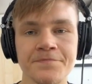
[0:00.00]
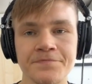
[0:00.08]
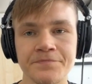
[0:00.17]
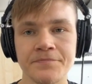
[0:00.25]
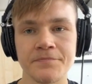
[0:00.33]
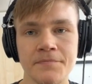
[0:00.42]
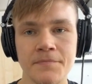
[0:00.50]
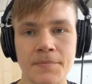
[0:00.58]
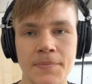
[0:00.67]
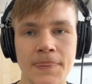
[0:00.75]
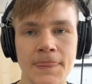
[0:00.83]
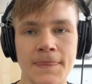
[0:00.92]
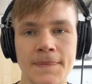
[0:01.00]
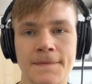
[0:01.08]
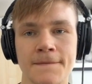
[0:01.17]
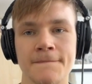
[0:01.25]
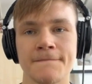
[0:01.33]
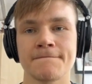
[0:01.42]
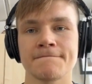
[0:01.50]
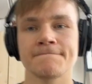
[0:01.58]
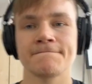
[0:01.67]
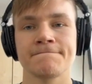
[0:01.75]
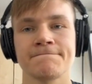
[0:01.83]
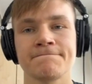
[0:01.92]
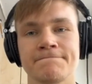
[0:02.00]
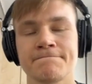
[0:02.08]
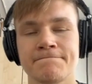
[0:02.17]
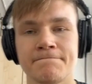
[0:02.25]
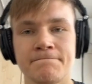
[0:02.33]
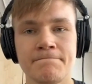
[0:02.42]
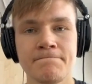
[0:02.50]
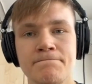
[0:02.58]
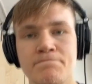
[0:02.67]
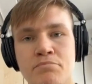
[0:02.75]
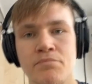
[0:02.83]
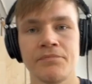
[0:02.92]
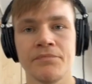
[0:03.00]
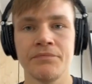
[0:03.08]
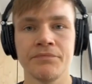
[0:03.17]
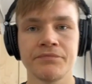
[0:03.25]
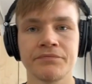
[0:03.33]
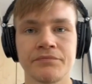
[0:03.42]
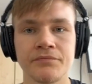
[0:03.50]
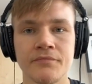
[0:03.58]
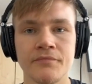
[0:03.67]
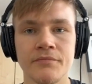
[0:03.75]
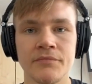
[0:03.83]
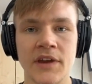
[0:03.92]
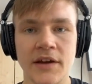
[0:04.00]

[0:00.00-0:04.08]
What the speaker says: The person shown says nothing.